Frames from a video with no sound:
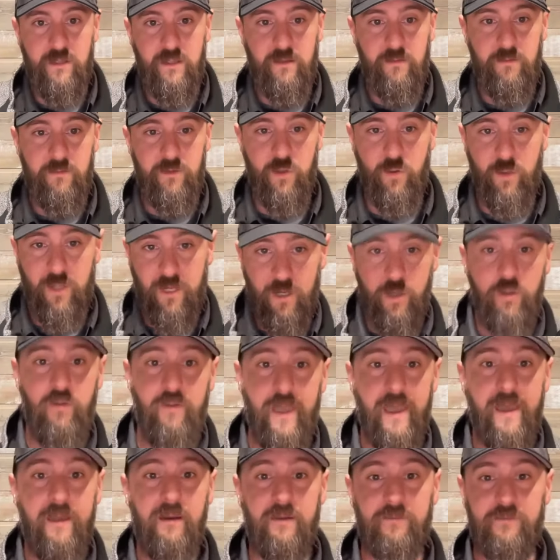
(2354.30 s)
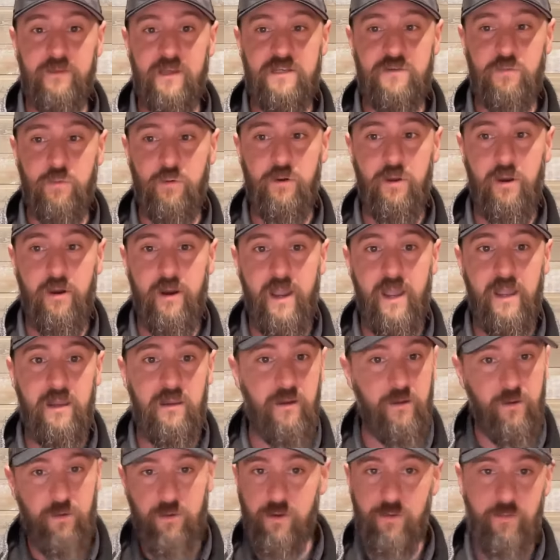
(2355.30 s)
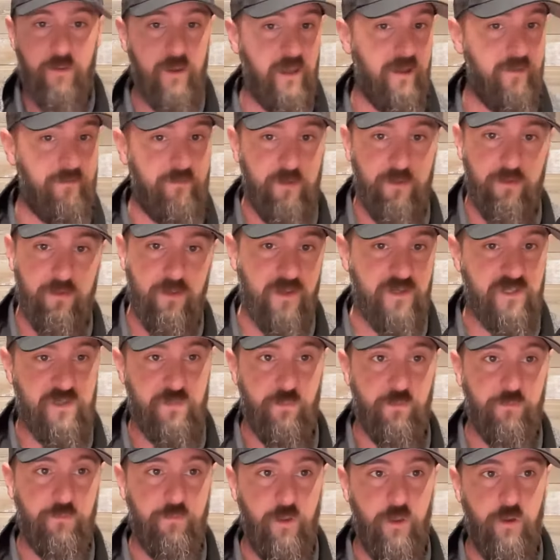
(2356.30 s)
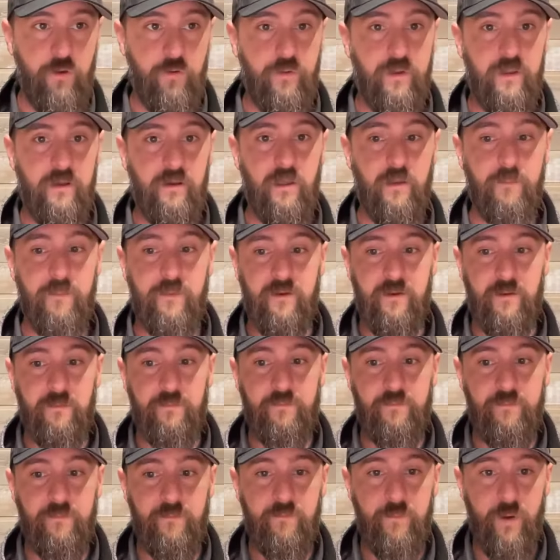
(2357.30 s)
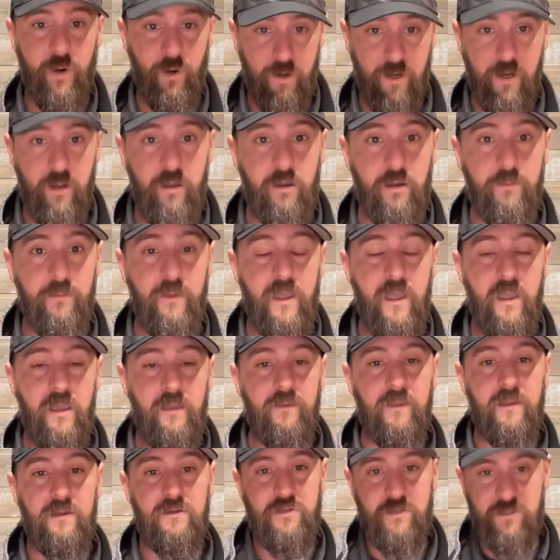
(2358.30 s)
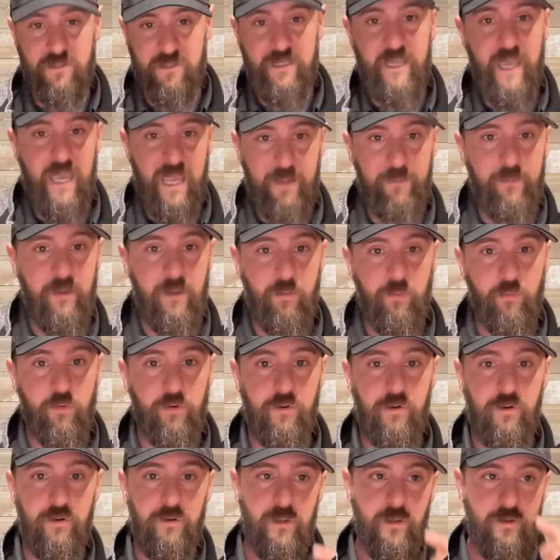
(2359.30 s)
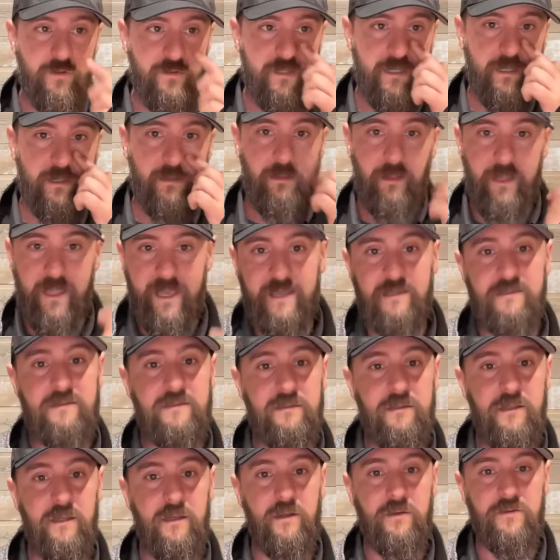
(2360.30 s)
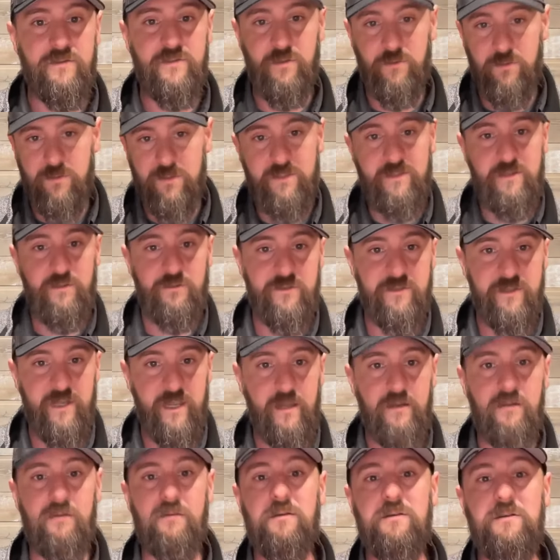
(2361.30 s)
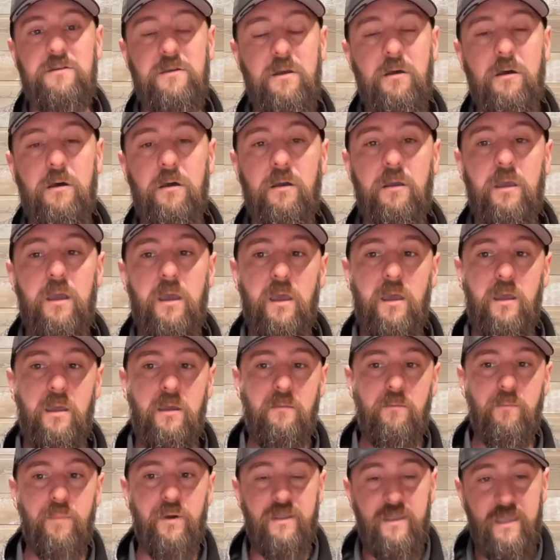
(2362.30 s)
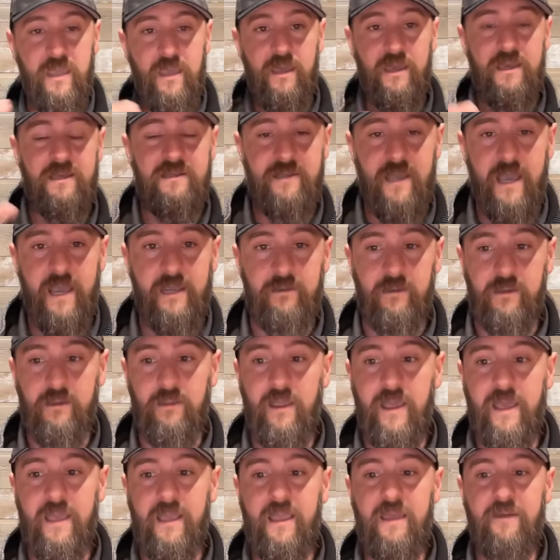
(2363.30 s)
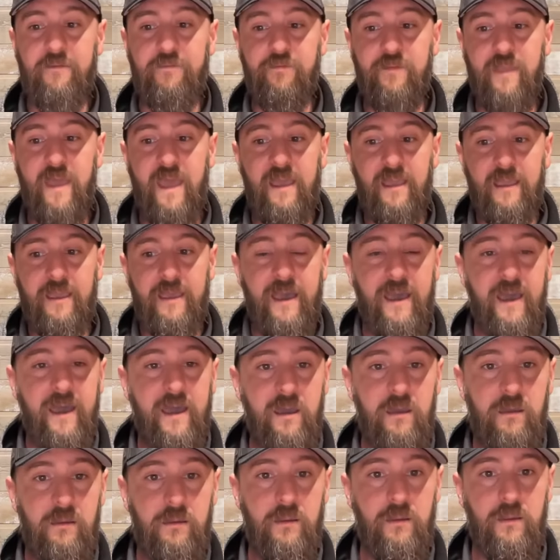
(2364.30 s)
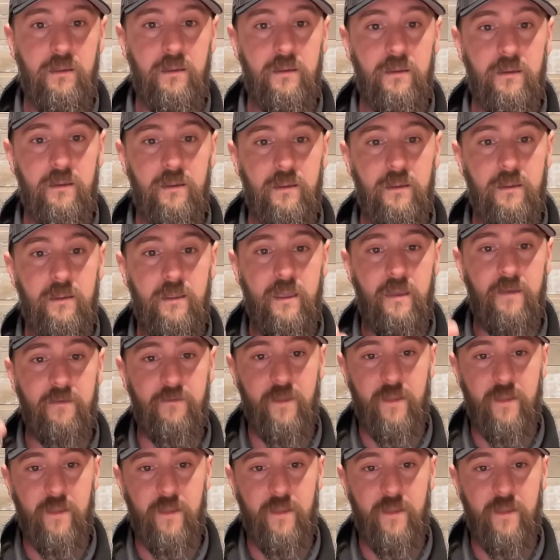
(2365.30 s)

you can do that if that's where you're at. You know, you don't have the customer flow incoming to burn it up. Then just game it where you're using less. You know, so it's still staying in the jug. But yeah, exactly. Like if that guy if,